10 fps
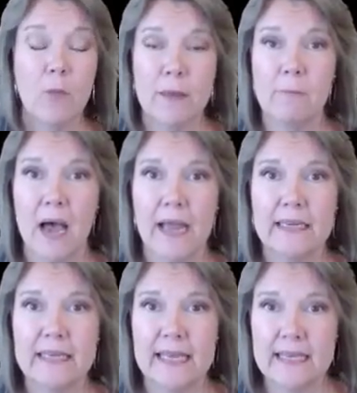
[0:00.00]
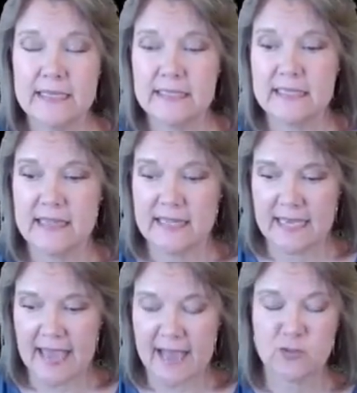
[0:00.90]
in mind is
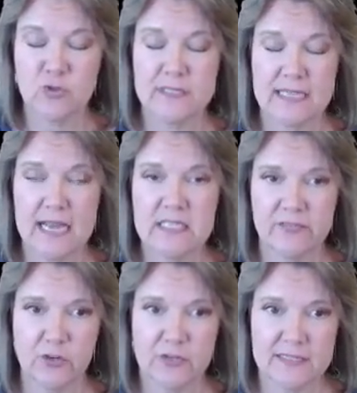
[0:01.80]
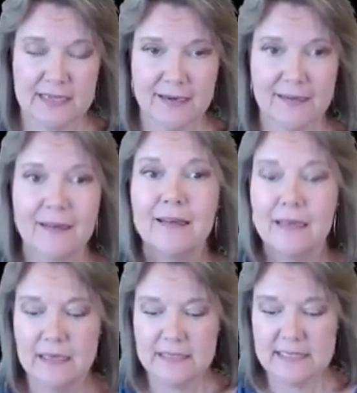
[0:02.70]
the actual size of your design.
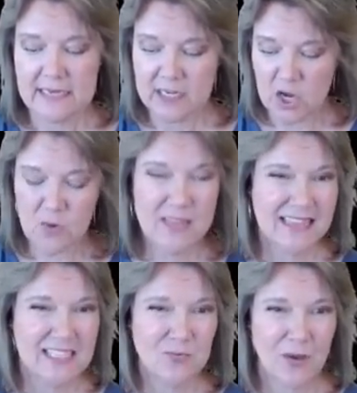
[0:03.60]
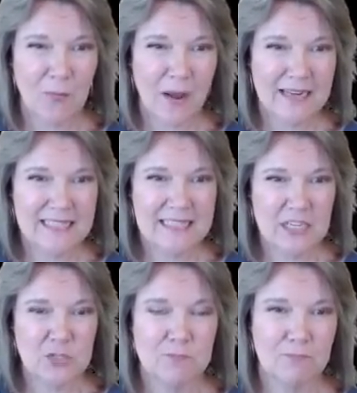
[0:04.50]
Since I know that I want to stitch